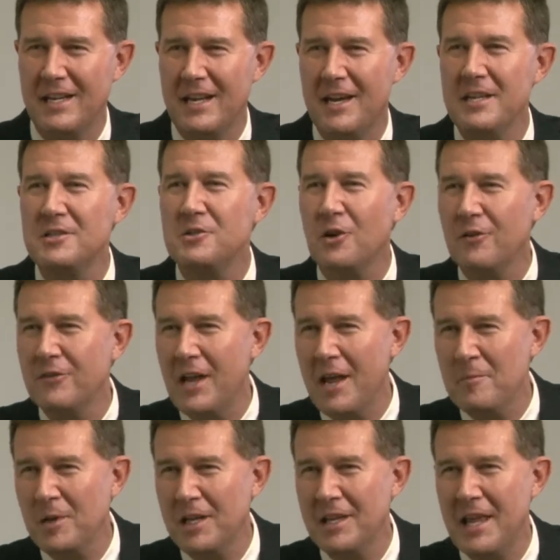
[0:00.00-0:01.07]
Now, he served
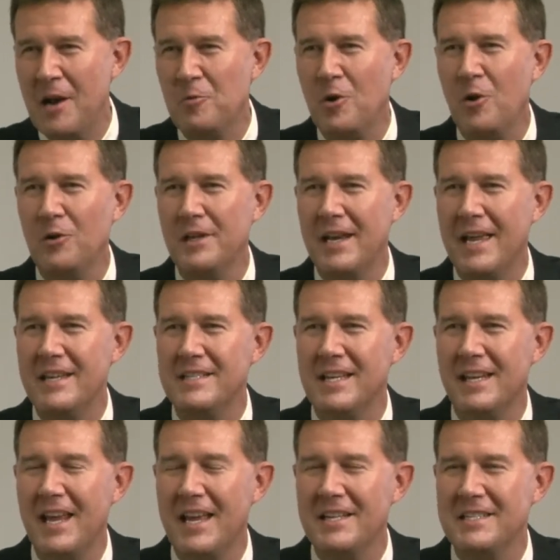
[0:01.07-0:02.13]
ably in that role in
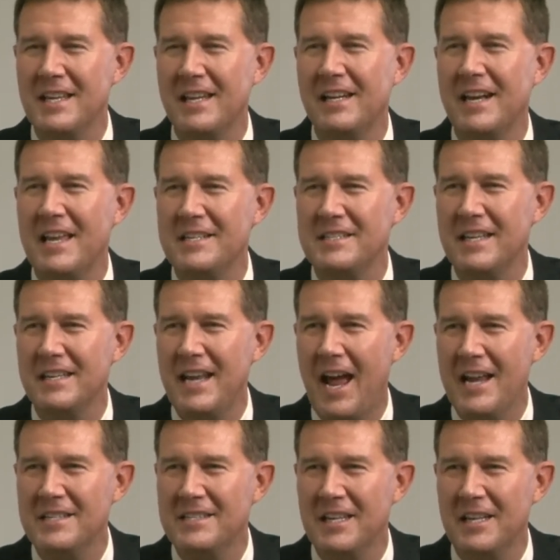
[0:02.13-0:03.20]
1818 and
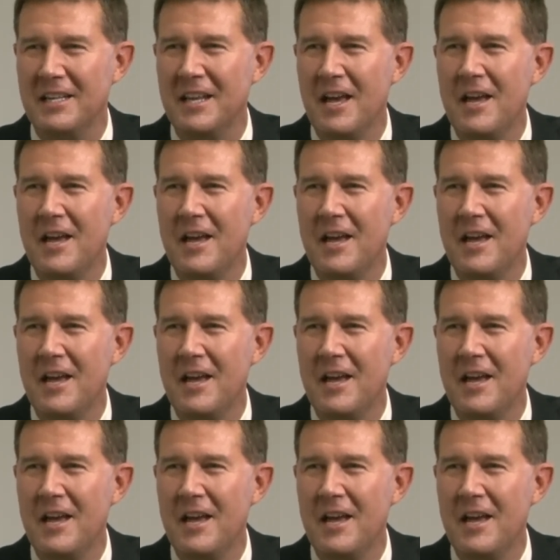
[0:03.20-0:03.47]
1819,